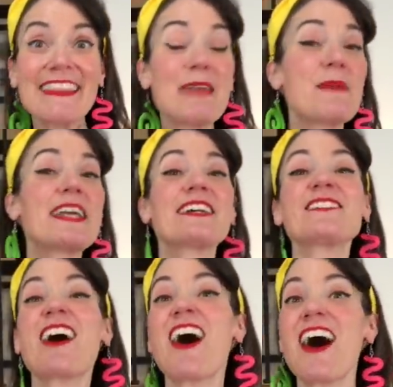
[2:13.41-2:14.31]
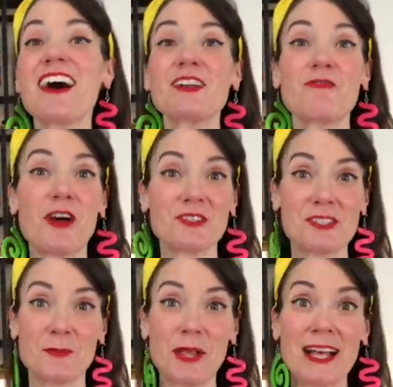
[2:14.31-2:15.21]
They make a ton of
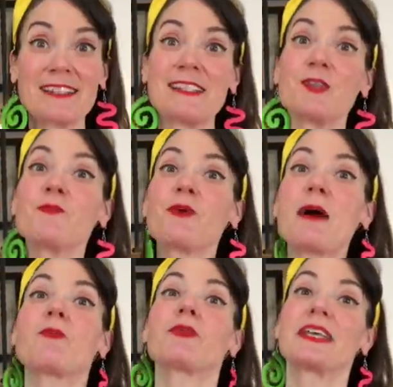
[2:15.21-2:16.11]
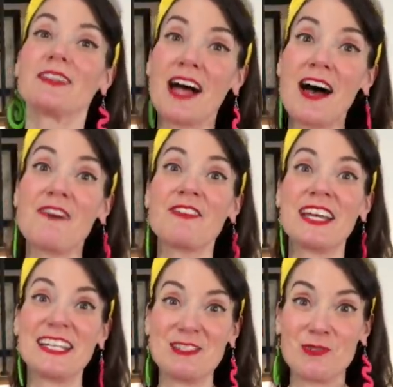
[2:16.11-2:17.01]
art supplies that you probably love
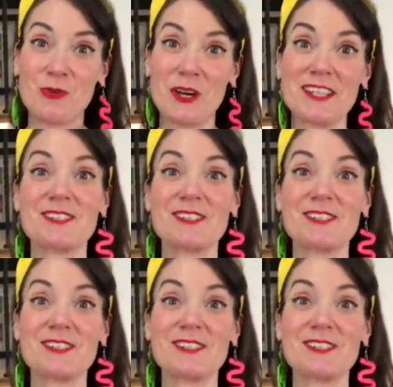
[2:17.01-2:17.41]
and enjoy.